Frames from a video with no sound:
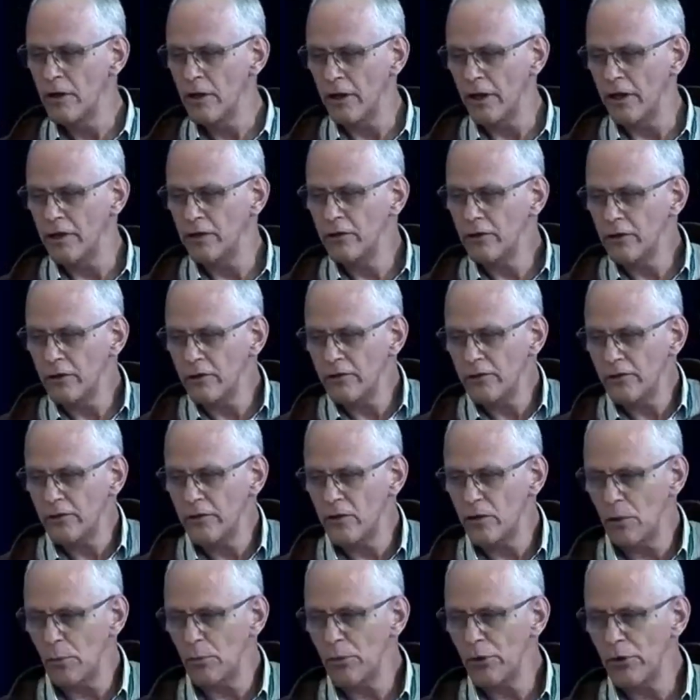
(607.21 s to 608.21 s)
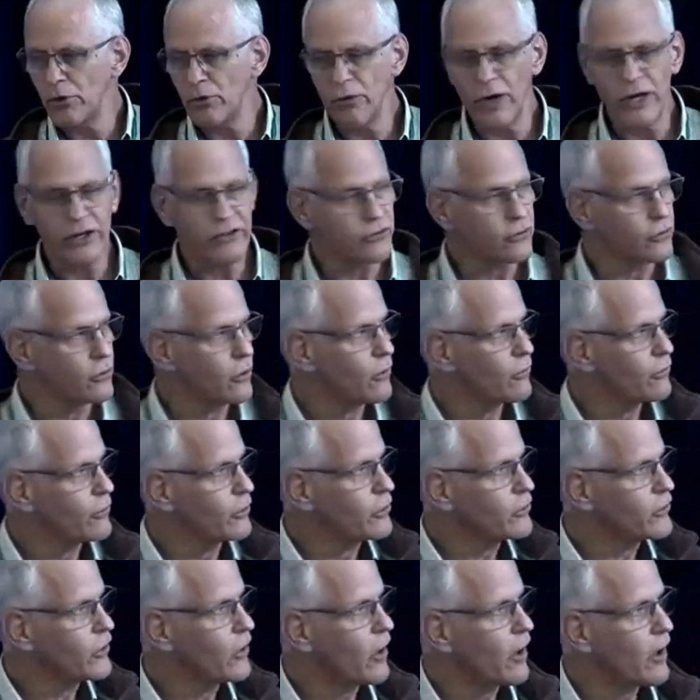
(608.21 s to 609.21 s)
And you can see the progression over
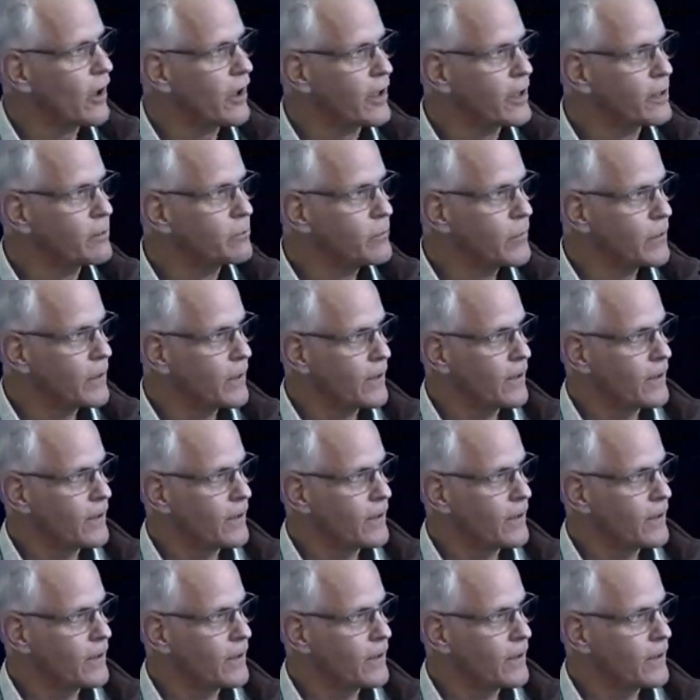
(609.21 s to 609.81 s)
time